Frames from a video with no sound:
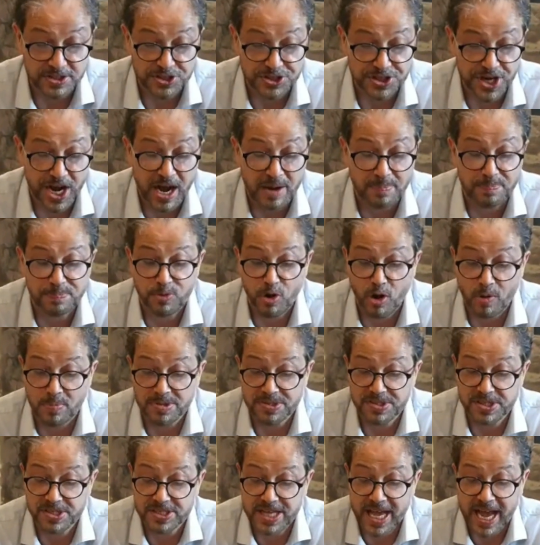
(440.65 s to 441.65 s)
Shah
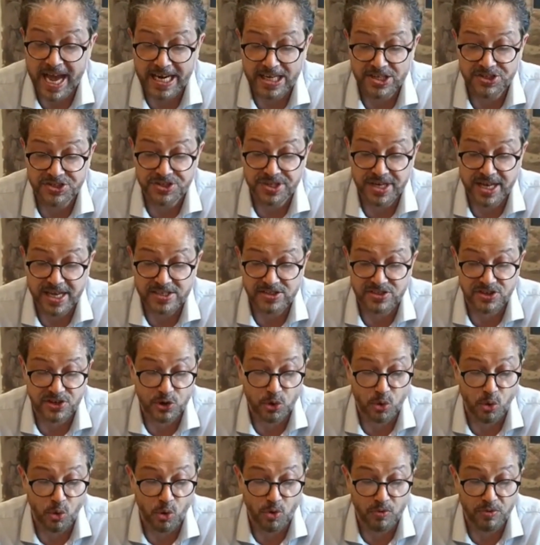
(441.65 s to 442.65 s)
promises action as
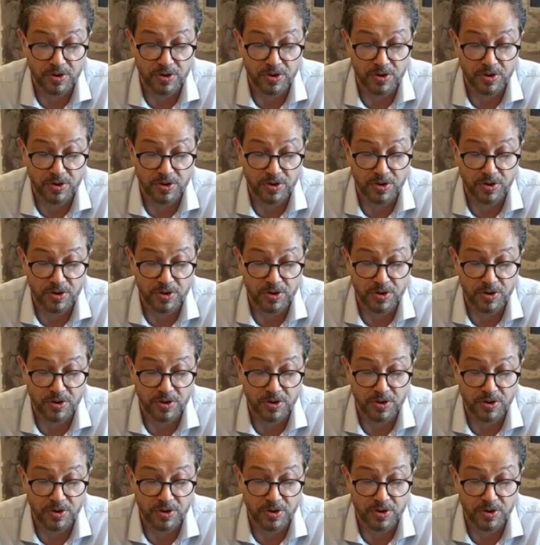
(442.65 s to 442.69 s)
row